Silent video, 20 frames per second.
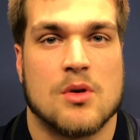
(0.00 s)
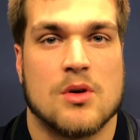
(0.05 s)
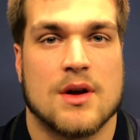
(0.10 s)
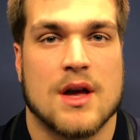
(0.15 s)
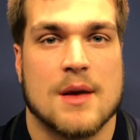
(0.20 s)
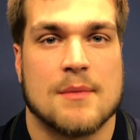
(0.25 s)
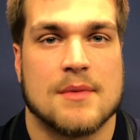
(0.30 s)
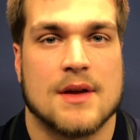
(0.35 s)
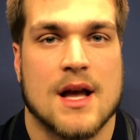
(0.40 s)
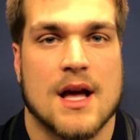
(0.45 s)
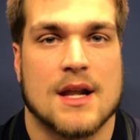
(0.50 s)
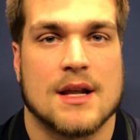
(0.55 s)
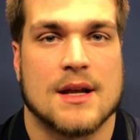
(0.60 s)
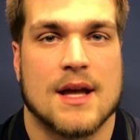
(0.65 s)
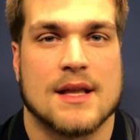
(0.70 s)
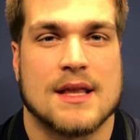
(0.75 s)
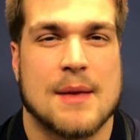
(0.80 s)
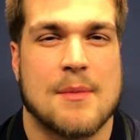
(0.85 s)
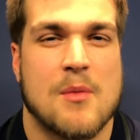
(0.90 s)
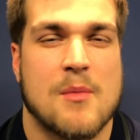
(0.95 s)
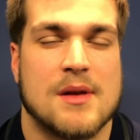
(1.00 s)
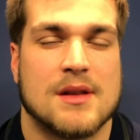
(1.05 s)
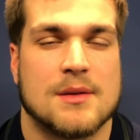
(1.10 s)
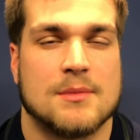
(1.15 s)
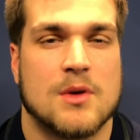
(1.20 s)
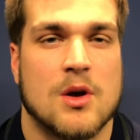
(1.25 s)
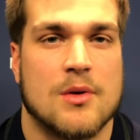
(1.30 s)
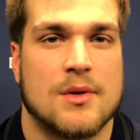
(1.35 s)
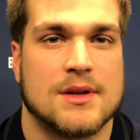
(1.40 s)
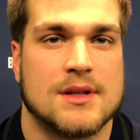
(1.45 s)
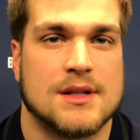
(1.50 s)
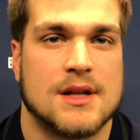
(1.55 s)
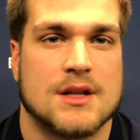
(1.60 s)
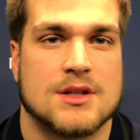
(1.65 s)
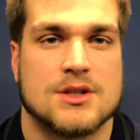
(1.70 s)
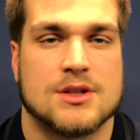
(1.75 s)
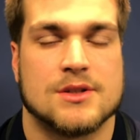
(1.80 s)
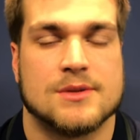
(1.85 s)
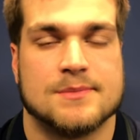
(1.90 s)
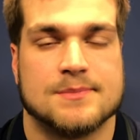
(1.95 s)
bowl game and kind of get that momentum going into
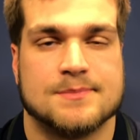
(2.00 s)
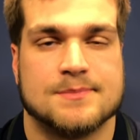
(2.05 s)
next year.